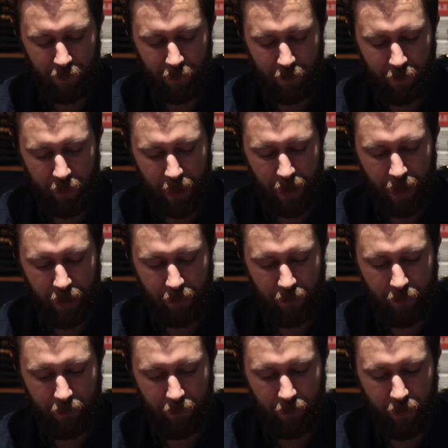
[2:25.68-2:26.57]
But
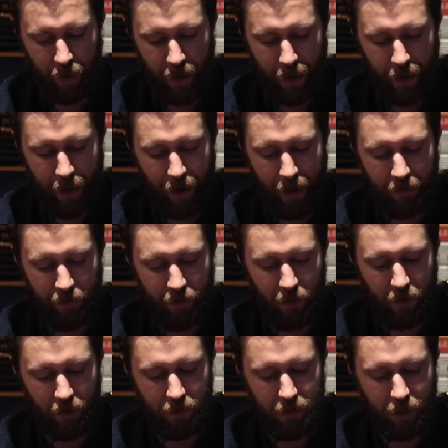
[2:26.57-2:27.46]
I have
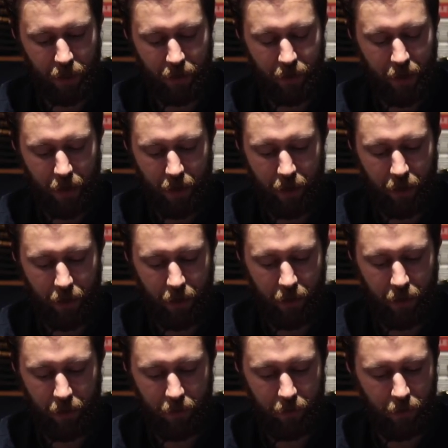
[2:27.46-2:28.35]
not done that
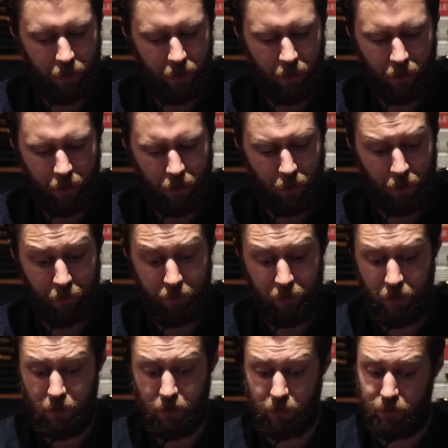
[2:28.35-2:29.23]
in a lot
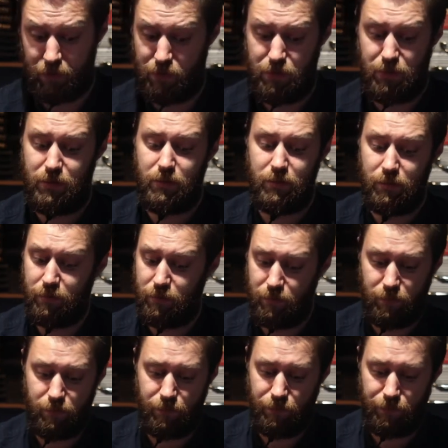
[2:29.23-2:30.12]
of years.
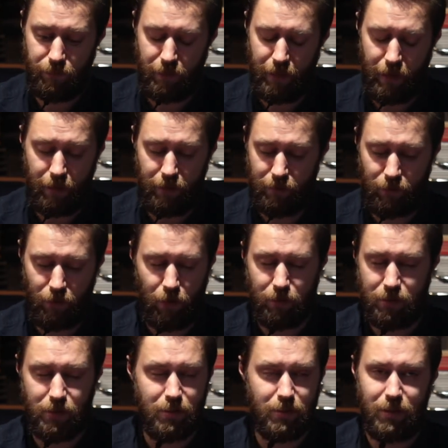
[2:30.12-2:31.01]

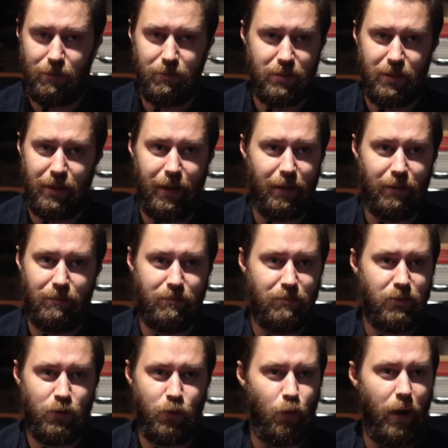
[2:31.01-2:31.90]
Not since I was
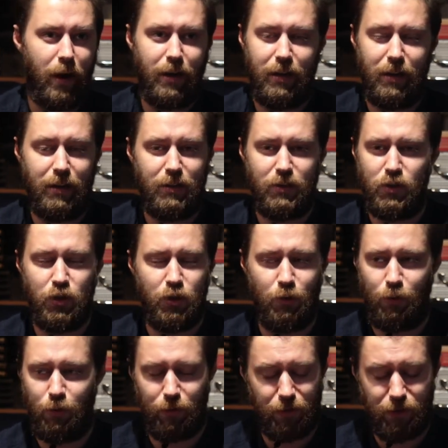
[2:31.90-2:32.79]

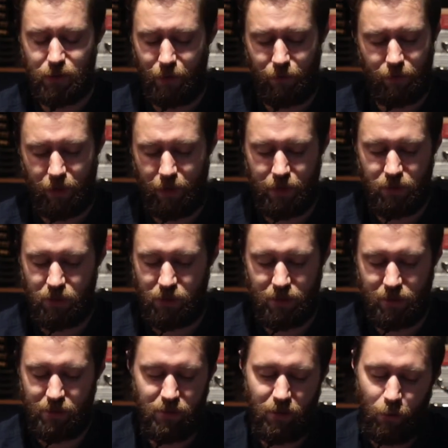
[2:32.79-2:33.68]
22 or something.
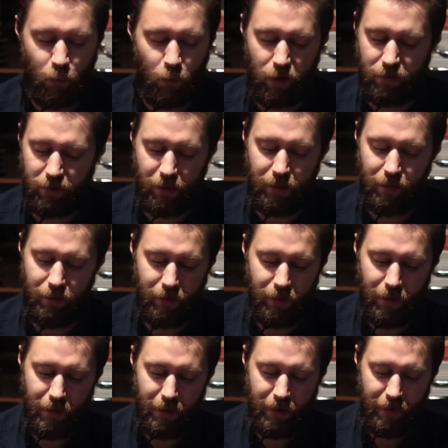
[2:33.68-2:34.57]
It's not worth it.
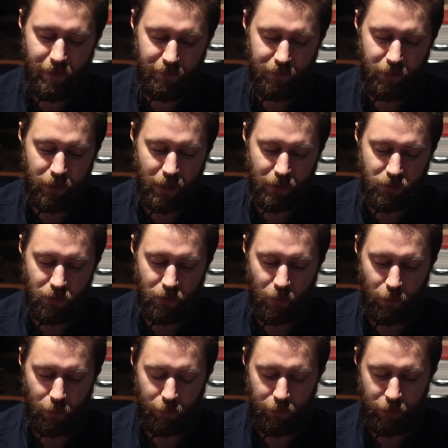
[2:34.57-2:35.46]
You get to
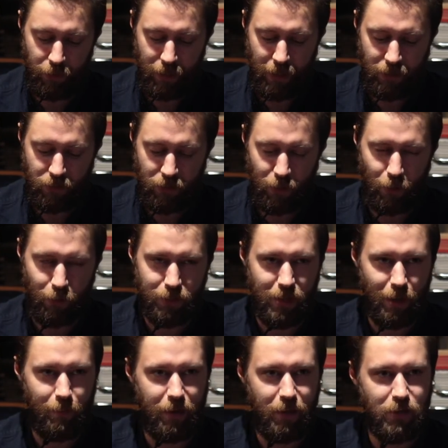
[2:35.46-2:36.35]
know
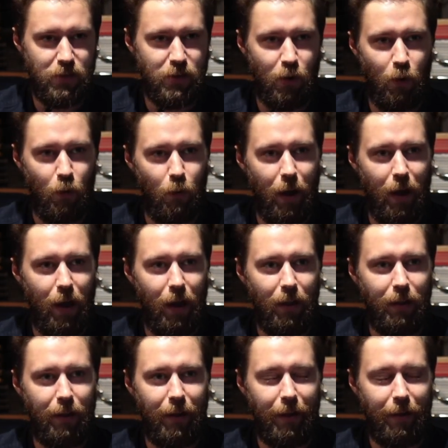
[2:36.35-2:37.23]
somebody so
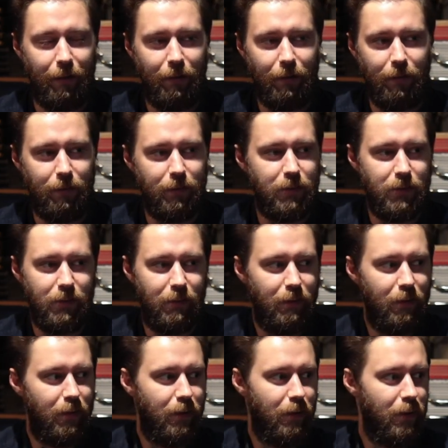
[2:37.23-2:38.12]
well, and
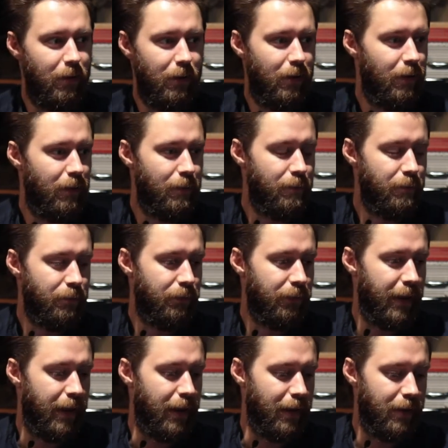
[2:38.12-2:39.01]

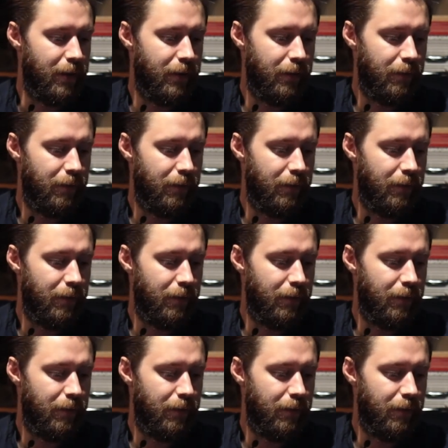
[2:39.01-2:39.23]
even